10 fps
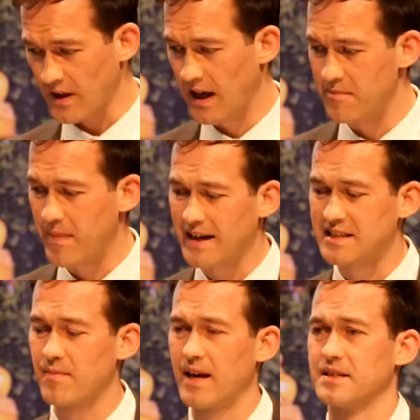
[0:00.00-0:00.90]
and
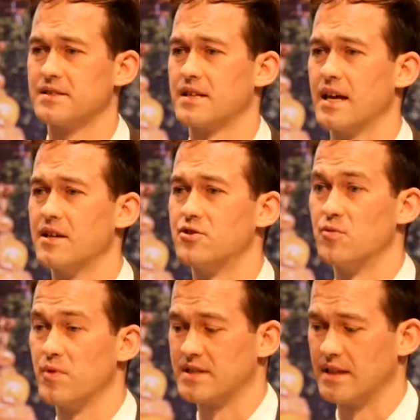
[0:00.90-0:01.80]
maximized
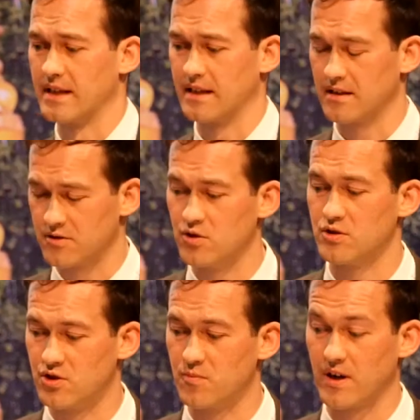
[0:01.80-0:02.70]

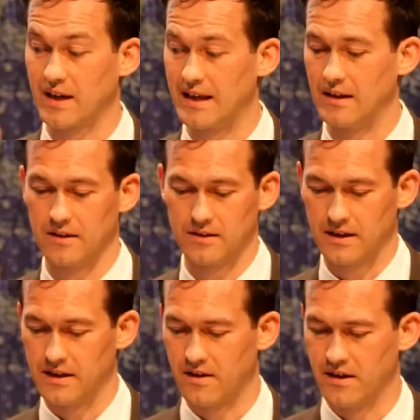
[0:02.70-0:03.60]
tumor kill
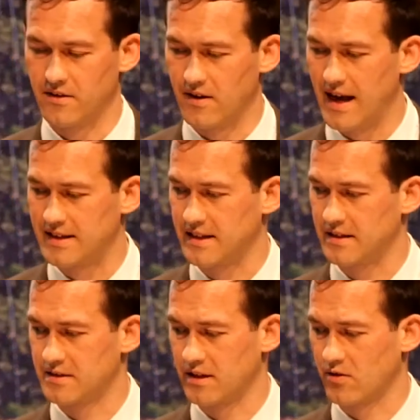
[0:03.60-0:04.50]
in our
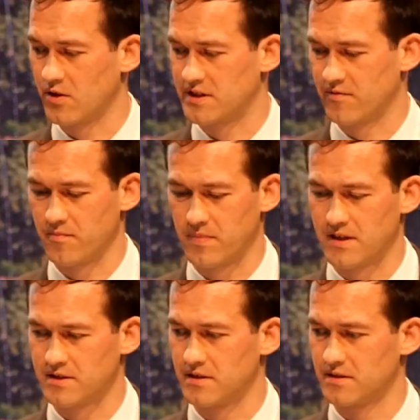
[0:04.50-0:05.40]
assays across different
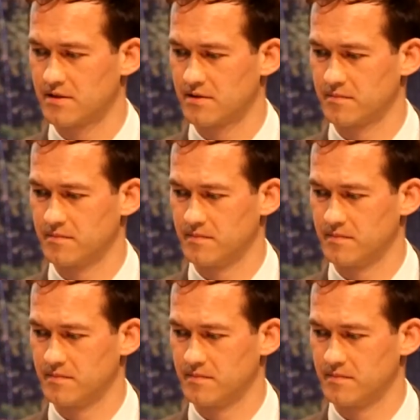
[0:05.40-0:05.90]
patients.